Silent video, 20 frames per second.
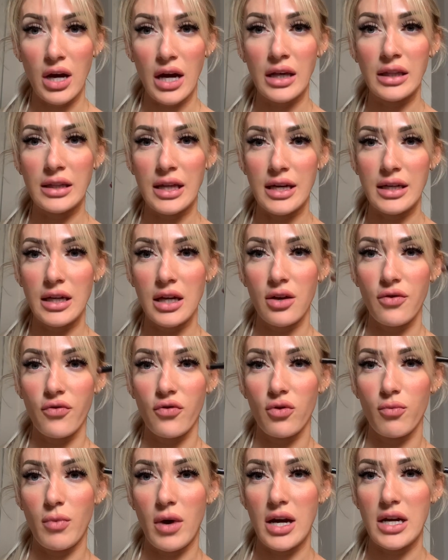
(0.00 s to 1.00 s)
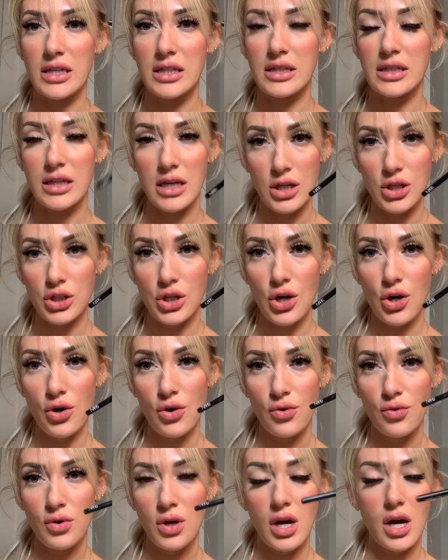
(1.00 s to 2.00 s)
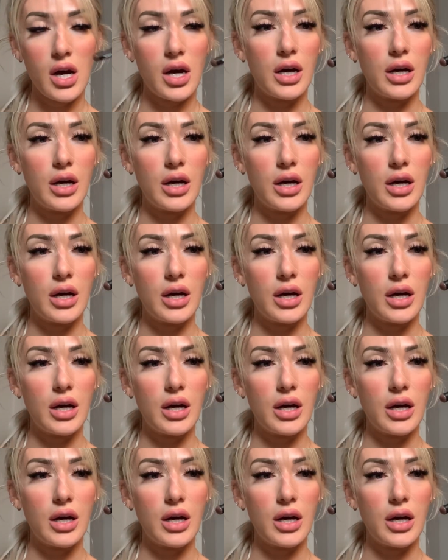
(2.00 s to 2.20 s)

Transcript: I like it for my skin tone,